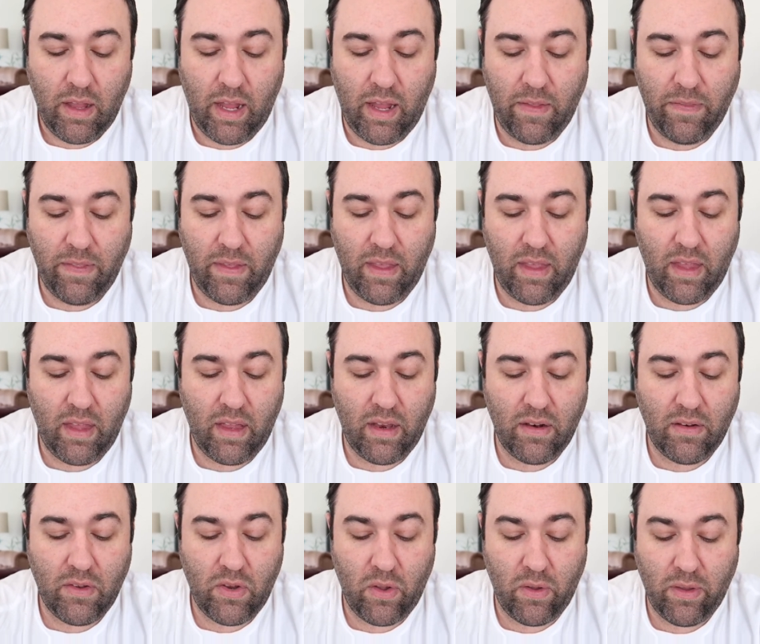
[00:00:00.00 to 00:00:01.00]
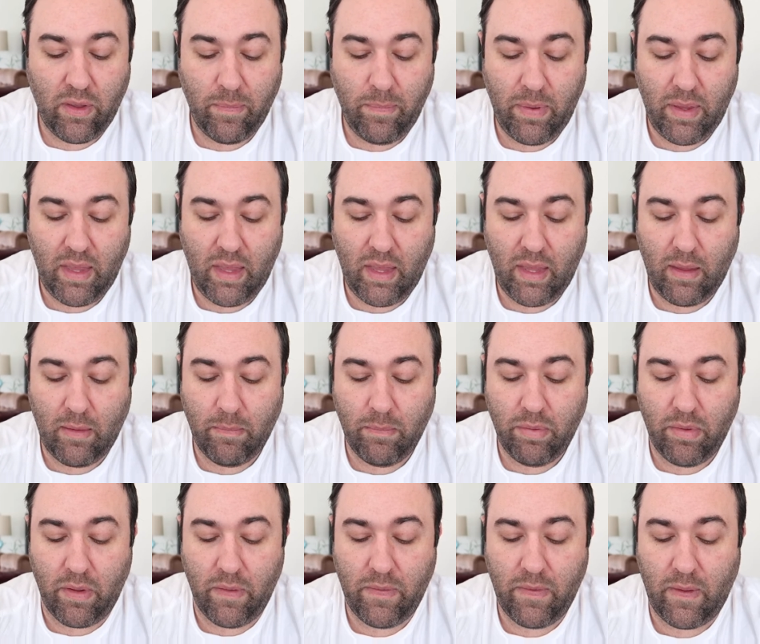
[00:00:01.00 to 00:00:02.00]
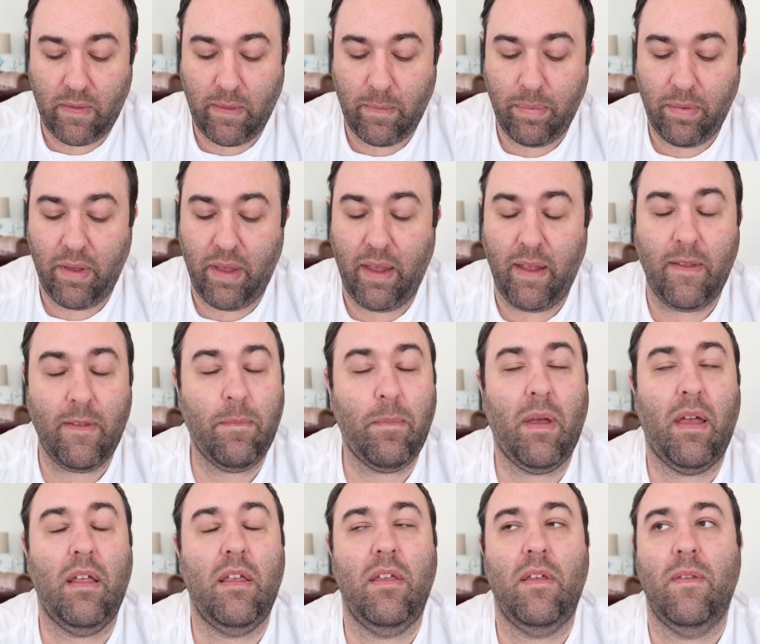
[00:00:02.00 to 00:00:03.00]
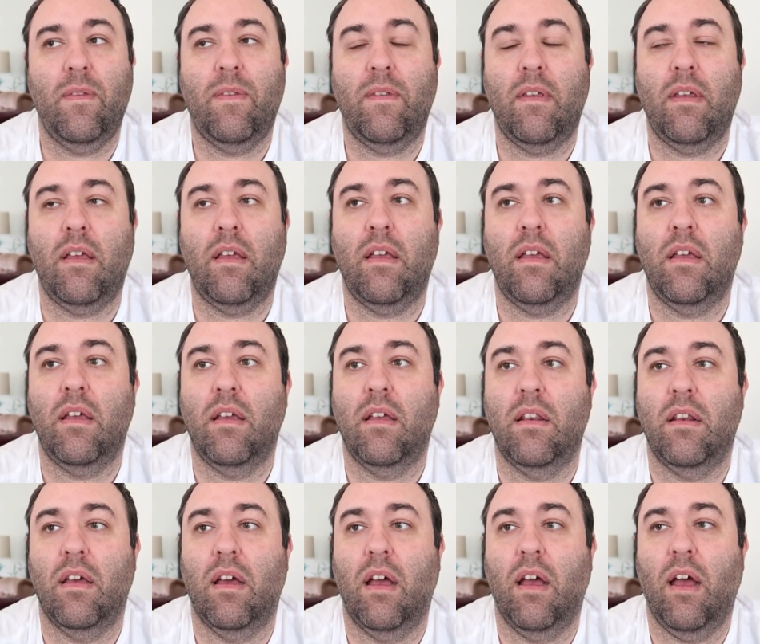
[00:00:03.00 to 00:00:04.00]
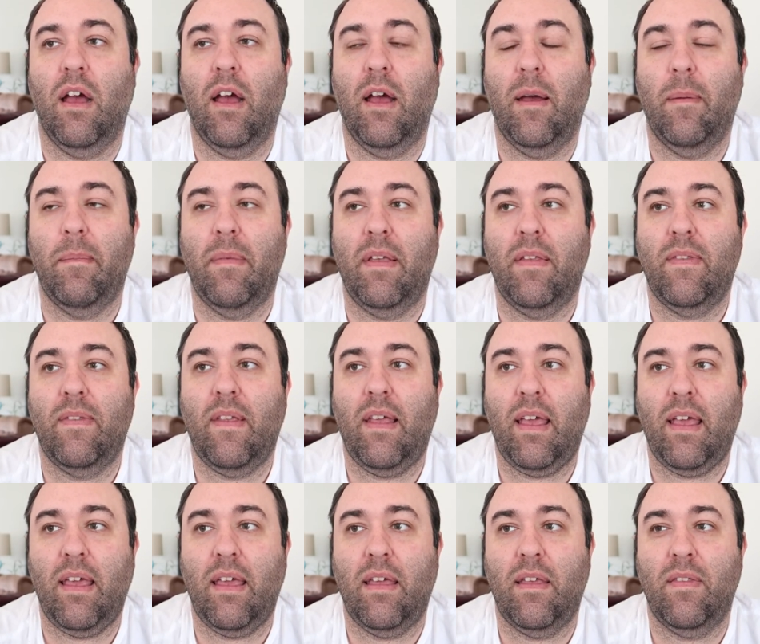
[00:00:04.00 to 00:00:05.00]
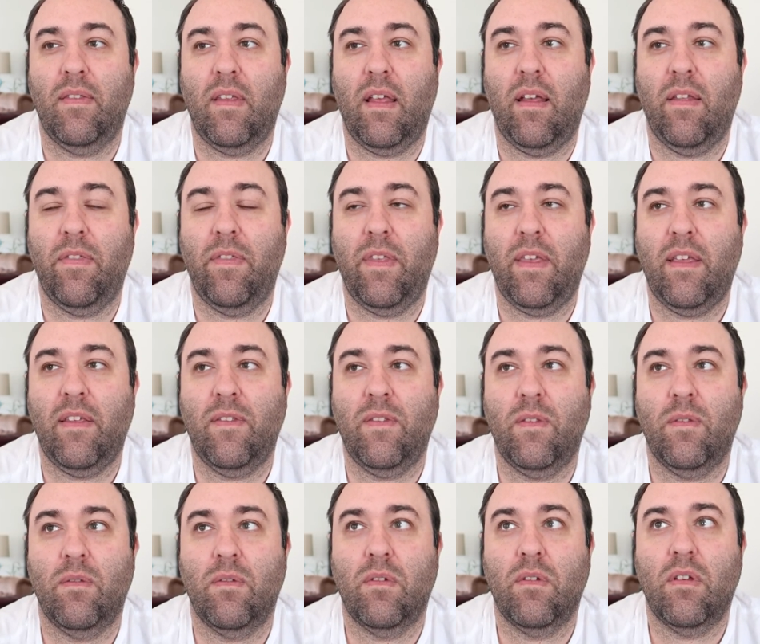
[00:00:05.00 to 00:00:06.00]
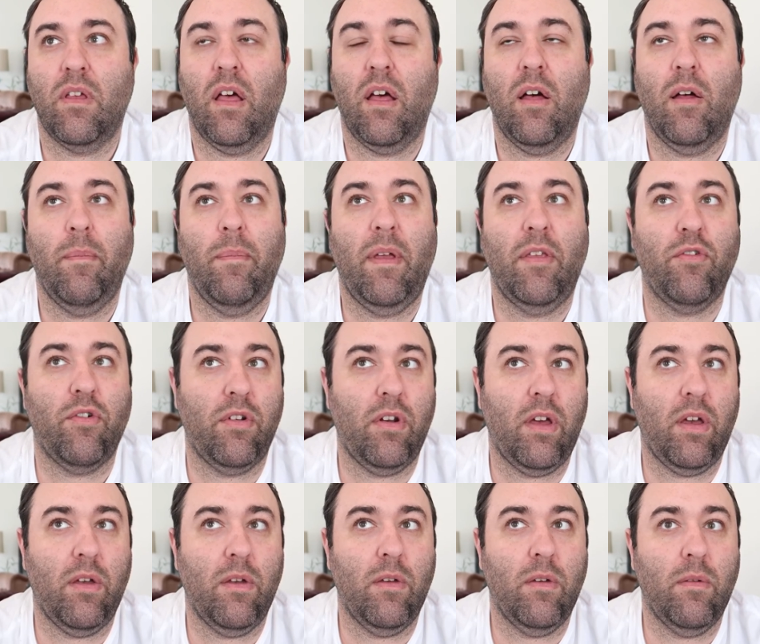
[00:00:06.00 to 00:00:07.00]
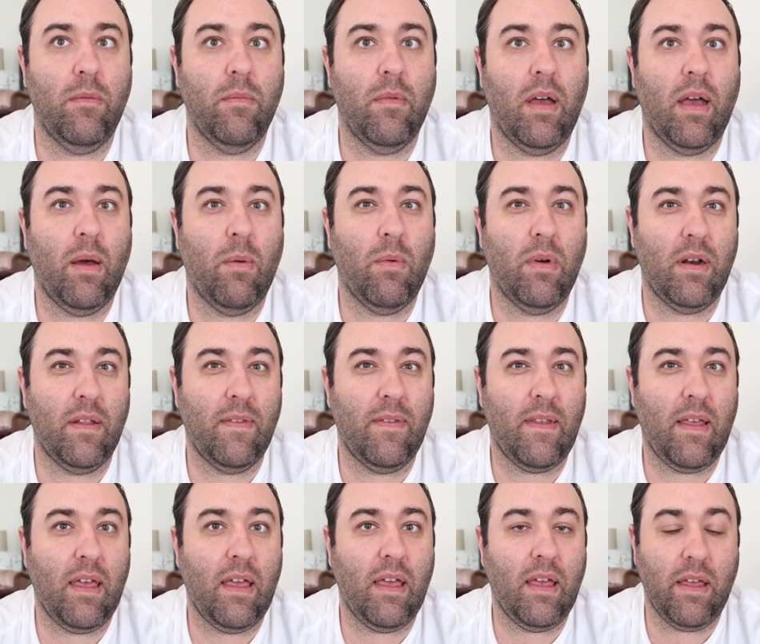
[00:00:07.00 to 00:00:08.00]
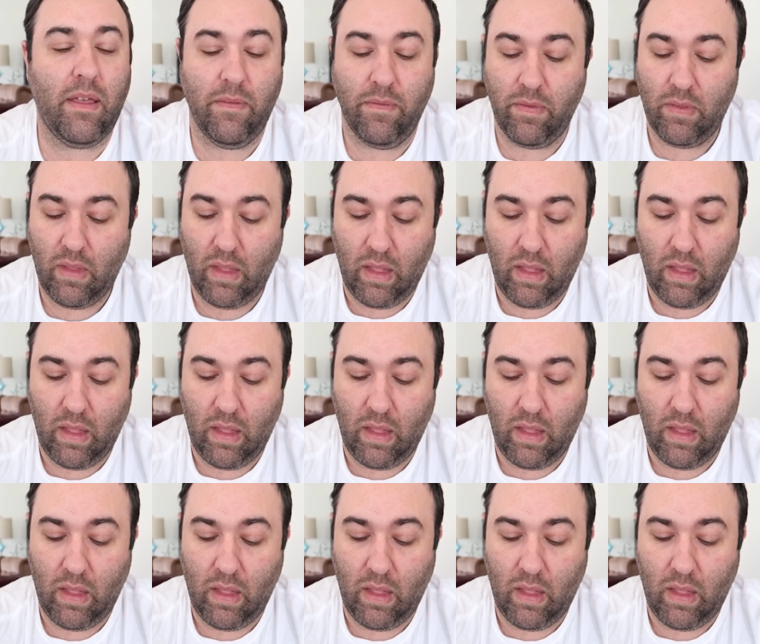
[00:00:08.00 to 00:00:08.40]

And then Togepi blows up the place by using its hands. I think it's called Metronome, I want to say.